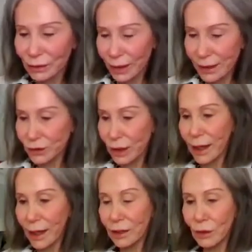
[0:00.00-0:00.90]
and a
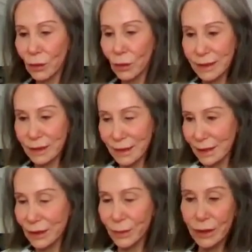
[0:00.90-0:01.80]
restaurant. I had no business
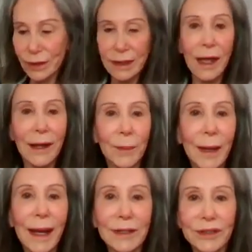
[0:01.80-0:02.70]
experience. I had a
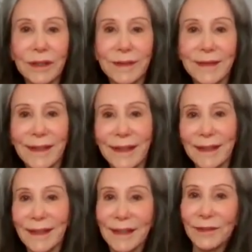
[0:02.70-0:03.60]
passion
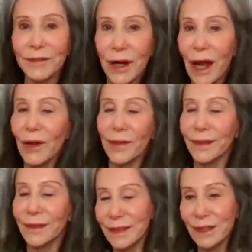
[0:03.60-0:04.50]
for
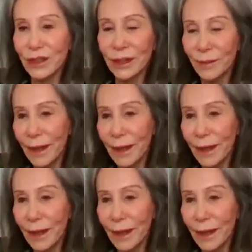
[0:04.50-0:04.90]
health and teaching